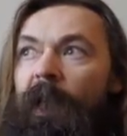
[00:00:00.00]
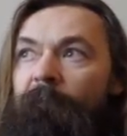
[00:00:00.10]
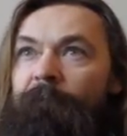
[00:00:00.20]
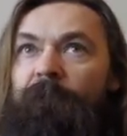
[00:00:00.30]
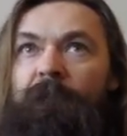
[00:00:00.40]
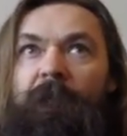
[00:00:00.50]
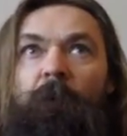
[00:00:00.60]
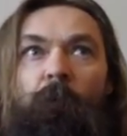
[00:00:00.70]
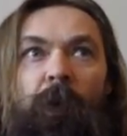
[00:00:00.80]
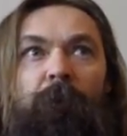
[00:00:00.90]
It feels like
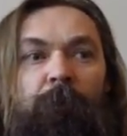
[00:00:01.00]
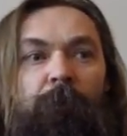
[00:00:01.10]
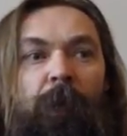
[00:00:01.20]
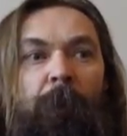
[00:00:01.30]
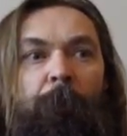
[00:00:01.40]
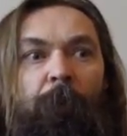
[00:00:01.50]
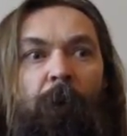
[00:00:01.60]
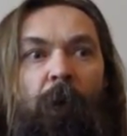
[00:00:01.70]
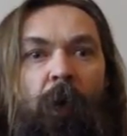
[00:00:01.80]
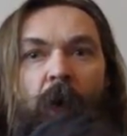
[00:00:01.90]
it will grip
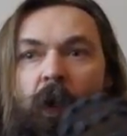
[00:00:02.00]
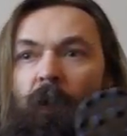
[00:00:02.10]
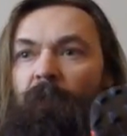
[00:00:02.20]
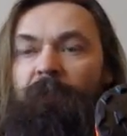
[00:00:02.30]
on